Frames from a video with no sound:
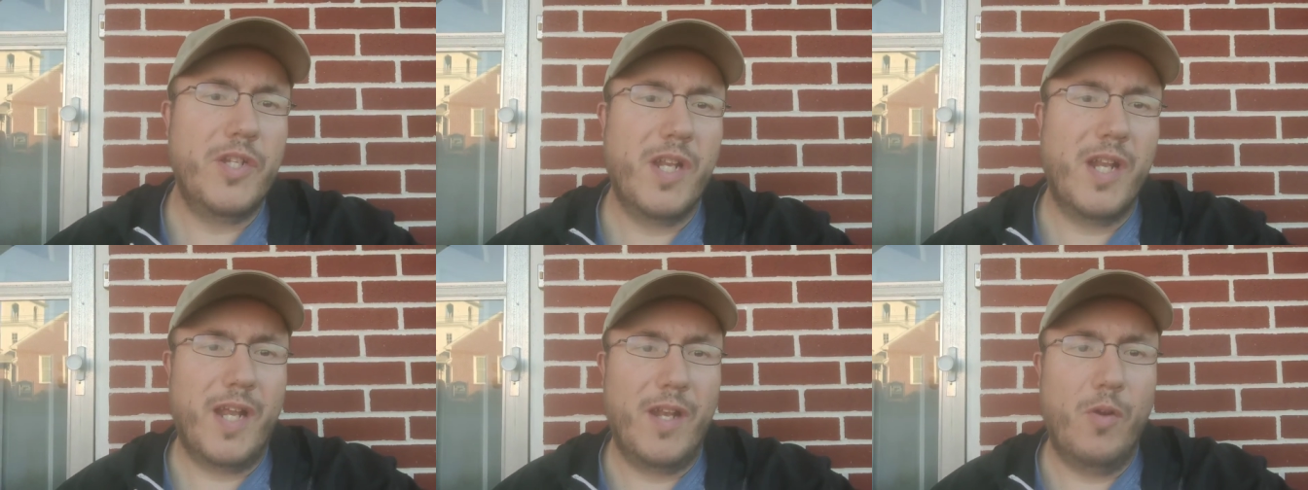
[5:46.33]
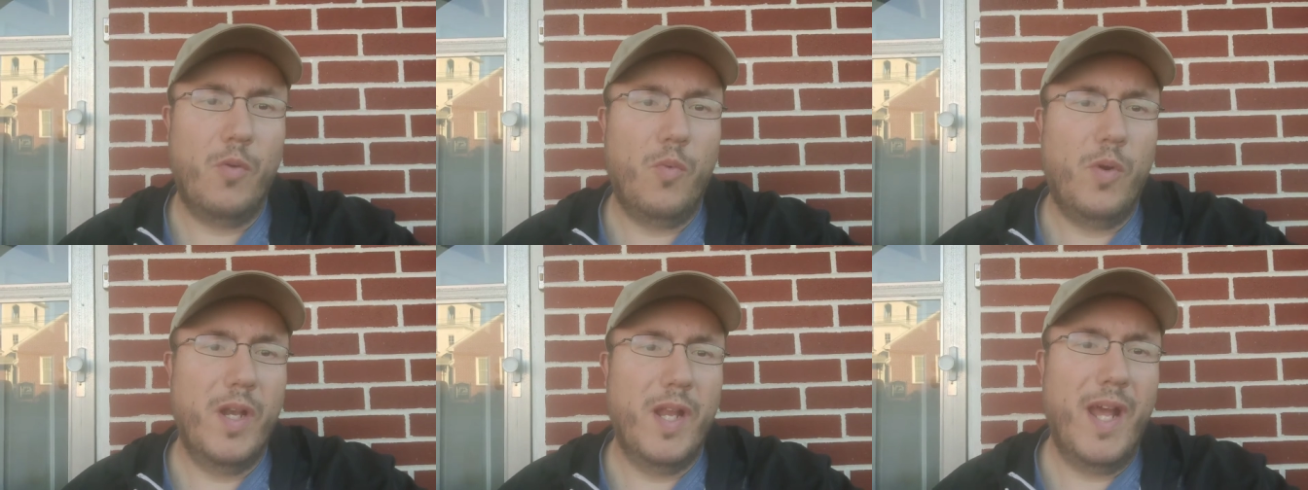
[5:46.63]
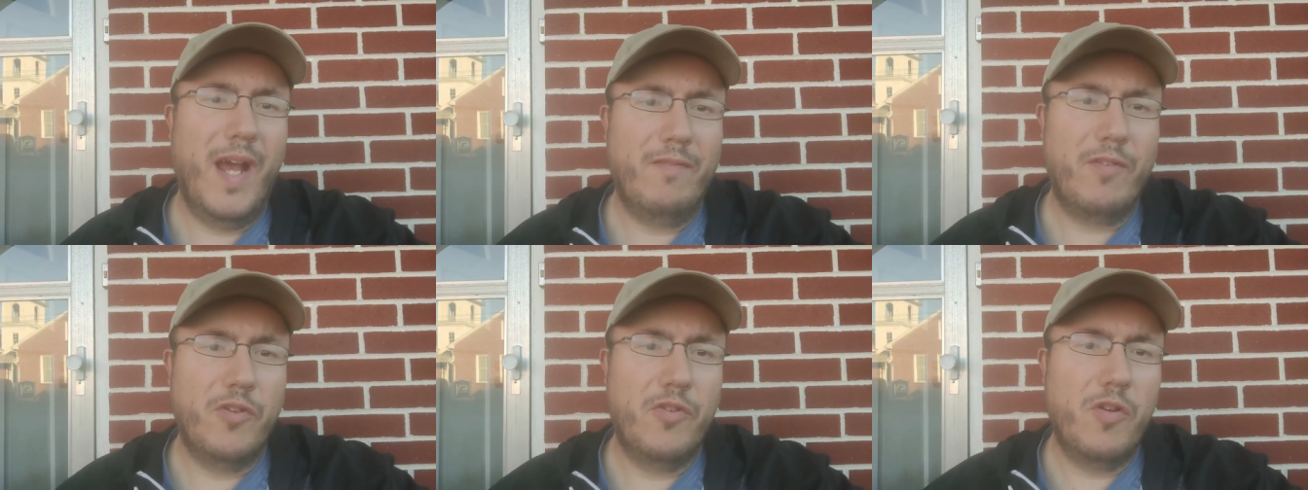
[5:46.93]
And I don't want
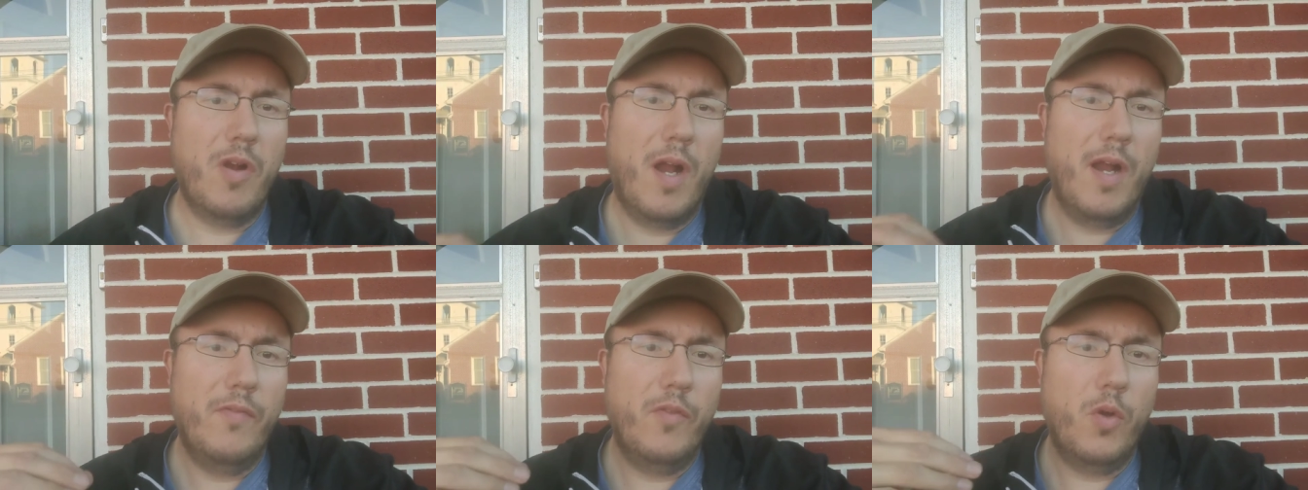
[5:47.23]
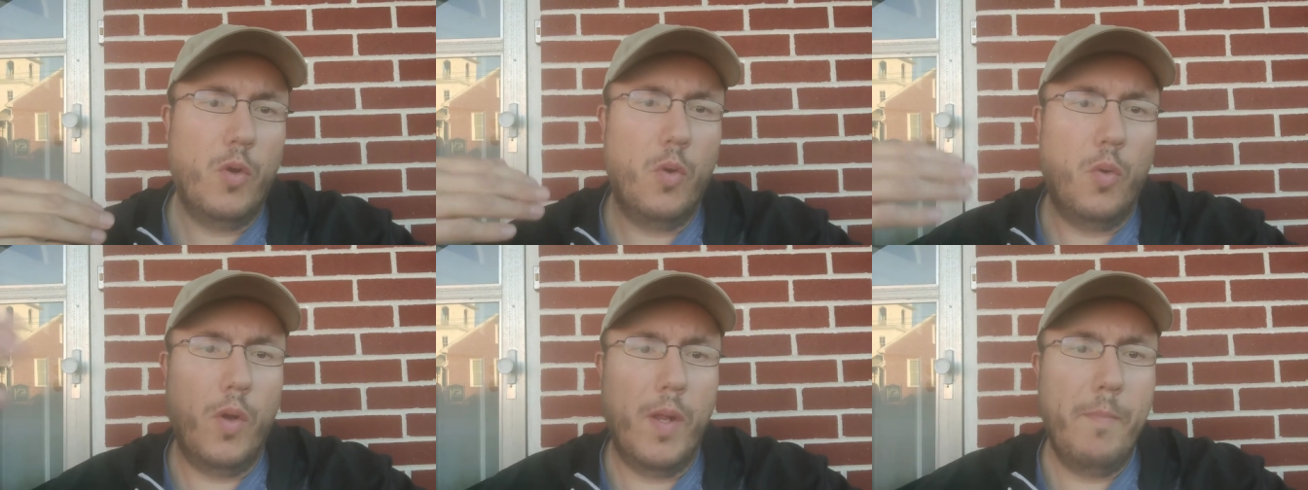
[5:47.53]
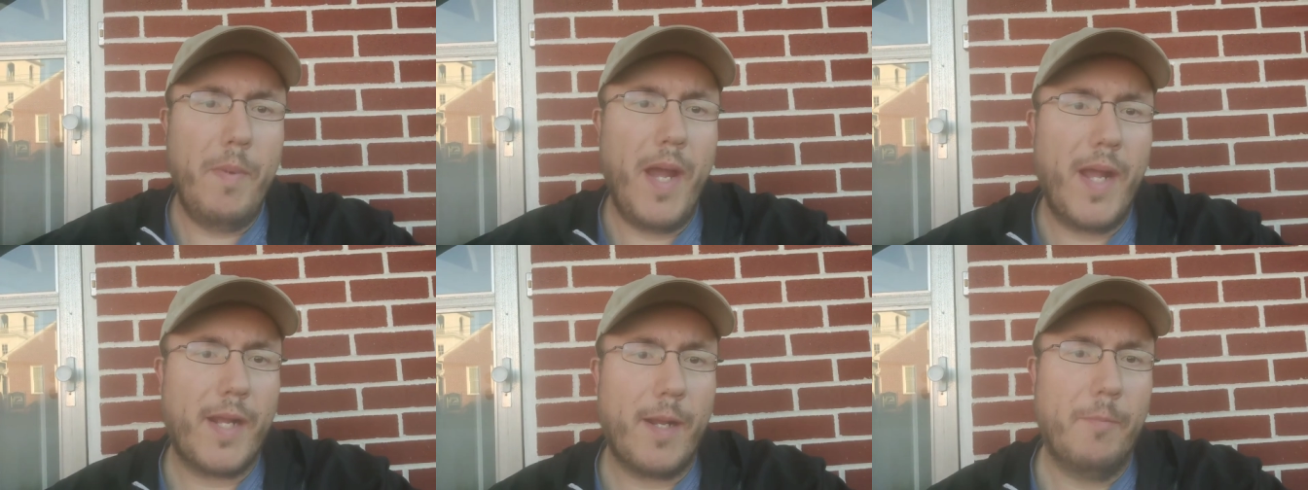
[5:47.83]
to have to drive the whole
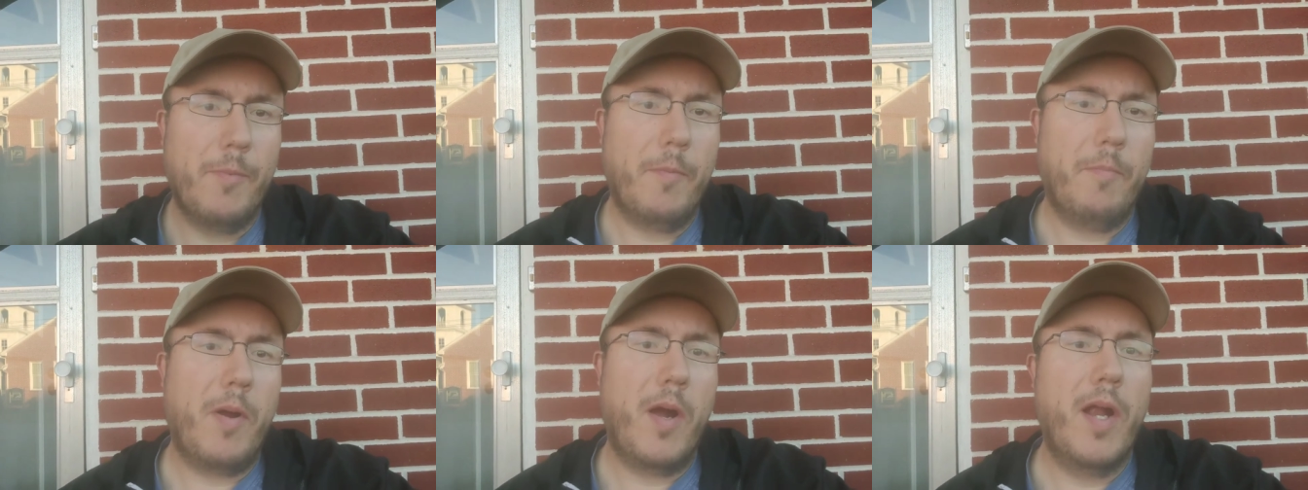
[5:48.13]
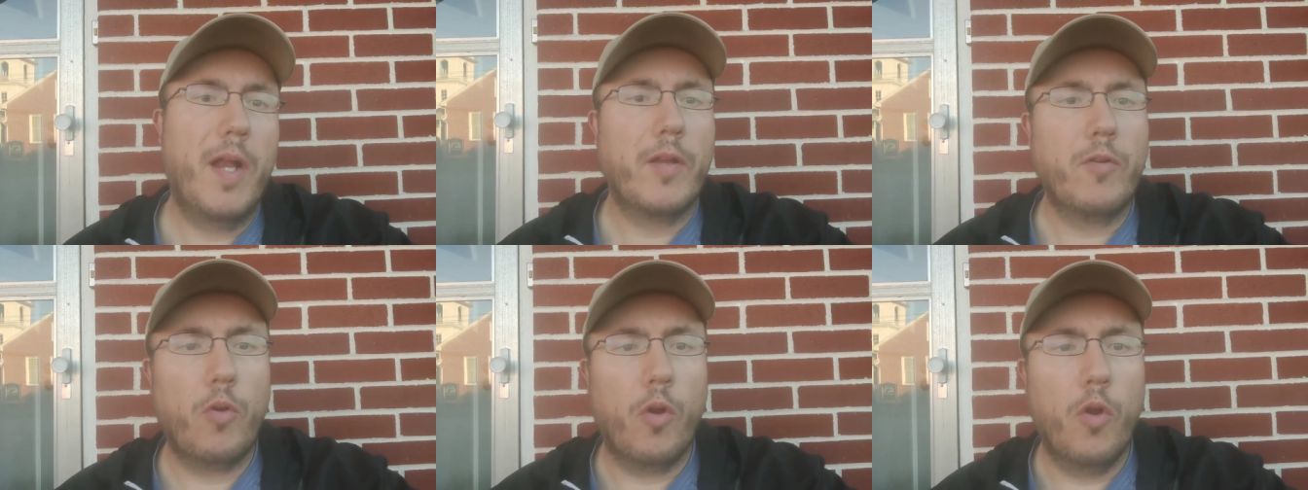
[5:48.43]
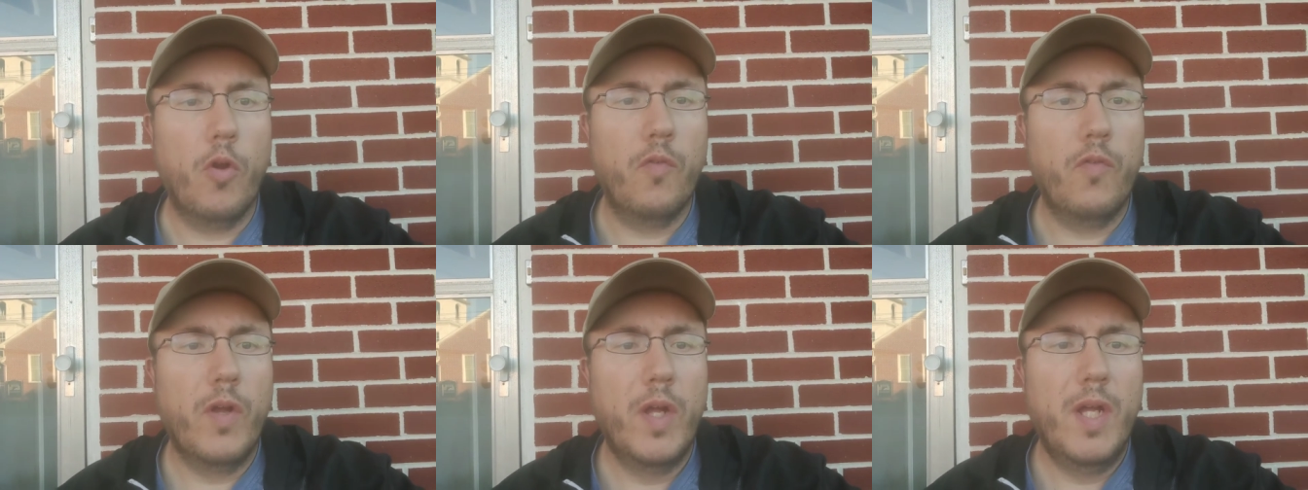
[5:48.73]
way back up the Pine
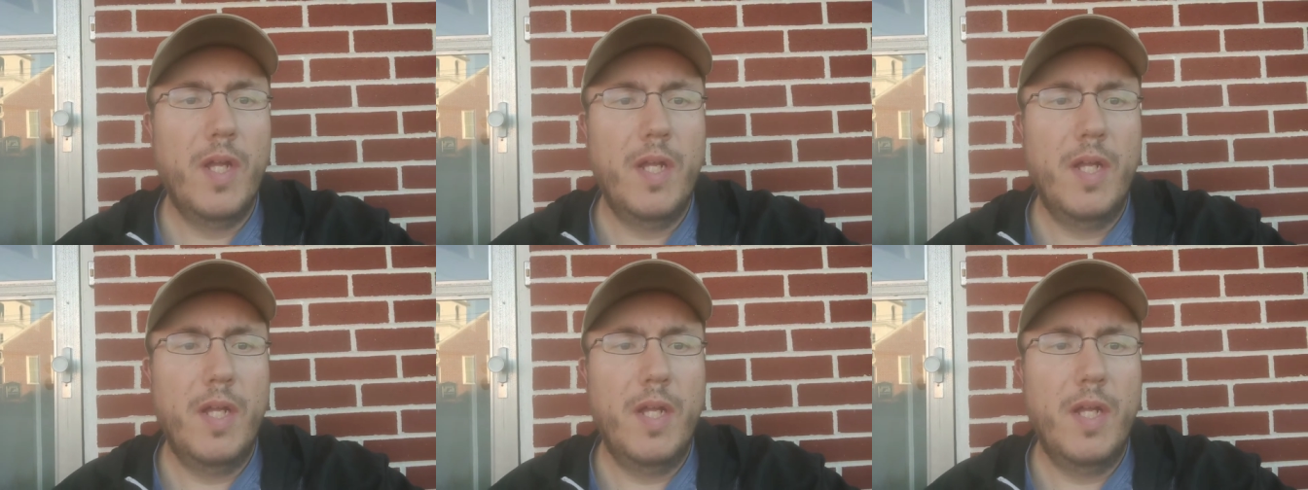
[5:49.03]
Grove